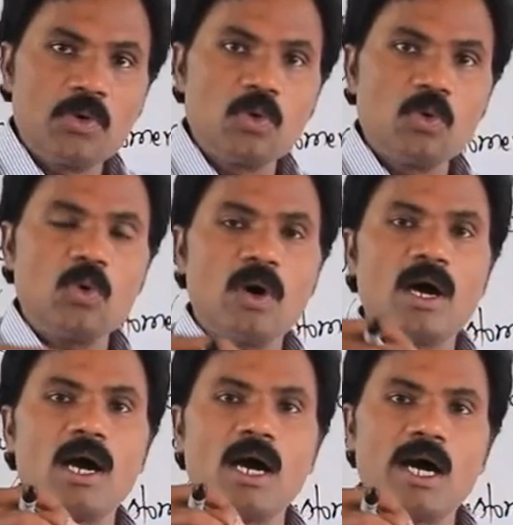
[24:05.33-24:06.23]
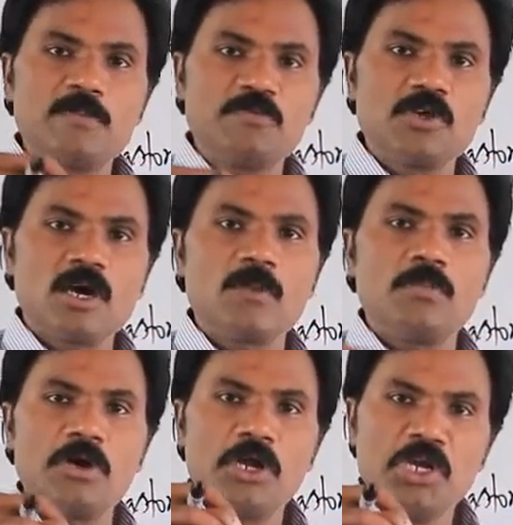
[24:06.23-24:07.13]
to
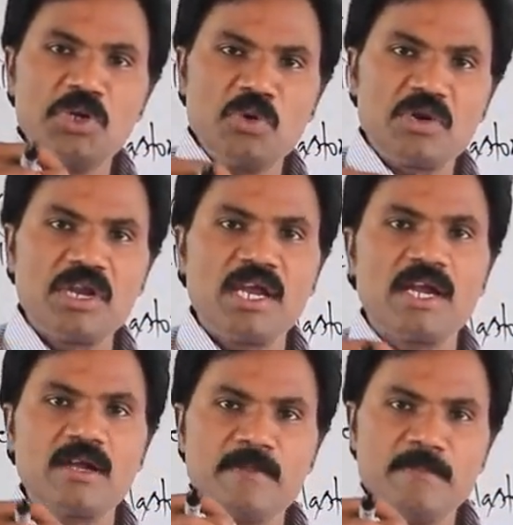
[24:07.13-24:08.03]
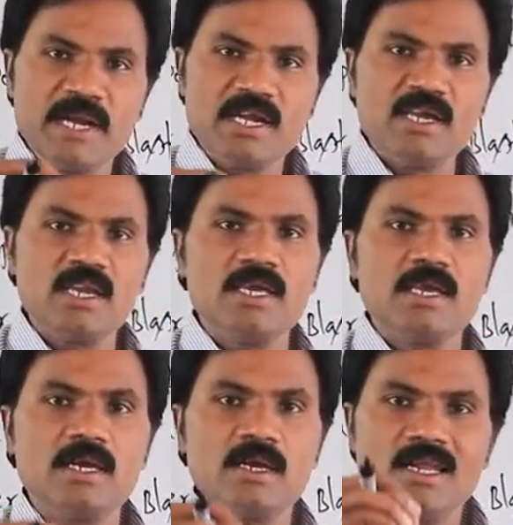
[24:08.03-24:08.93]
absorb nutrient
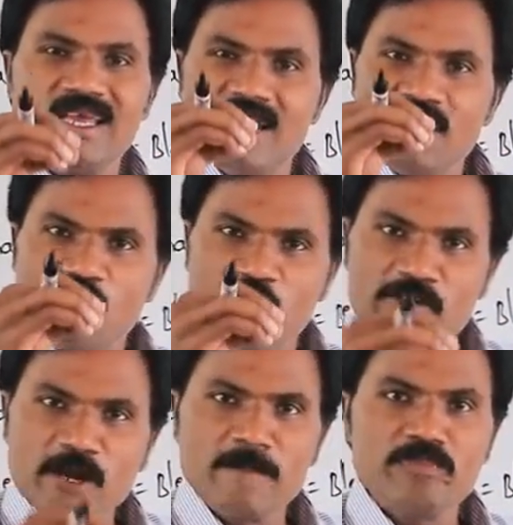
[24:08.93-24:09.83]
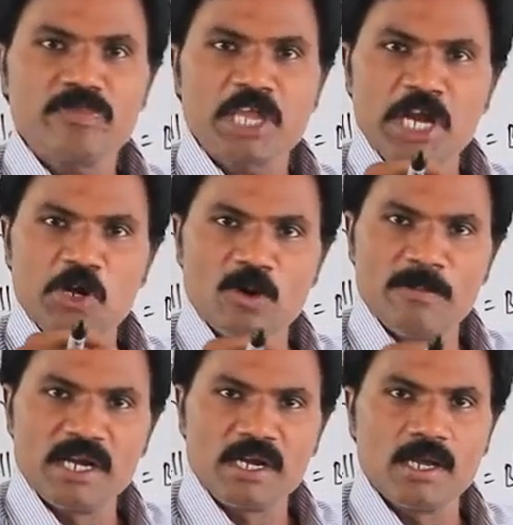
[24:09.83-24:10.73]
material from
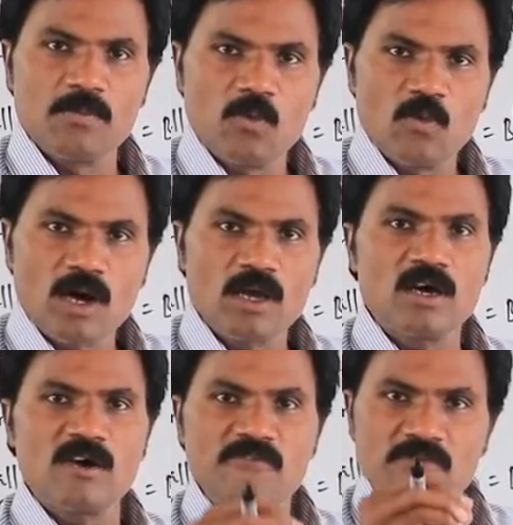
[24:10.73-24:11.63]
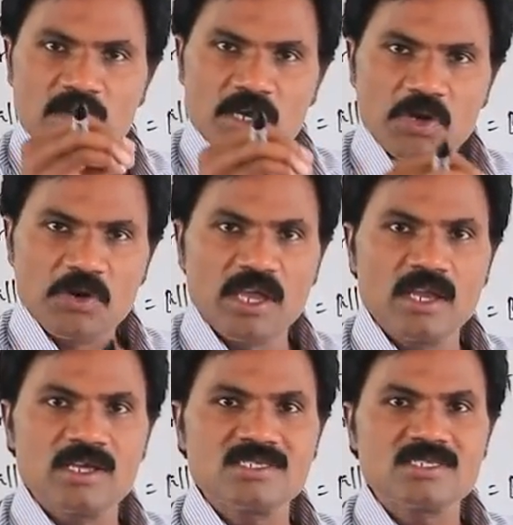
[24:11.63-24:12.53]
endometrium wall of
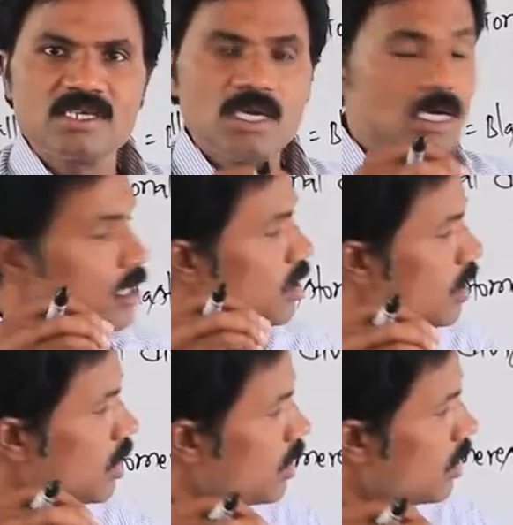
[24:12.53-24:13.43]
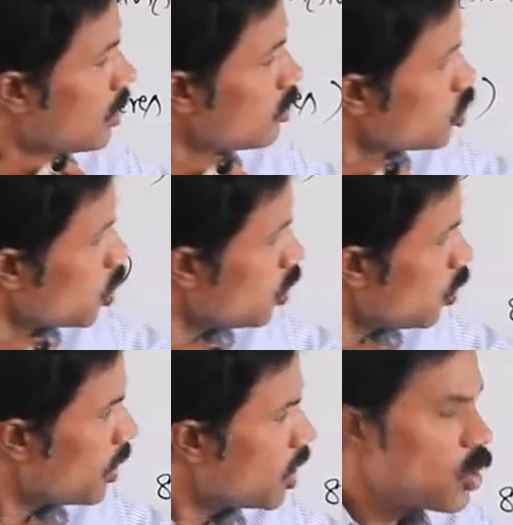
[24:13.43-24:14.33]
uterus
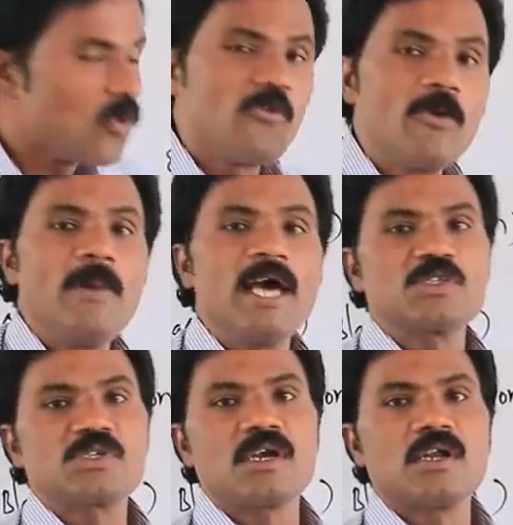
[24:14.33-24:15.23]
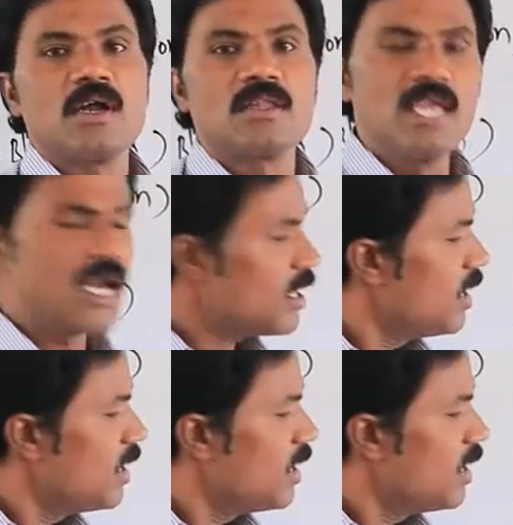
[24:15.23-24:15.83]
through trophoblast and all. Then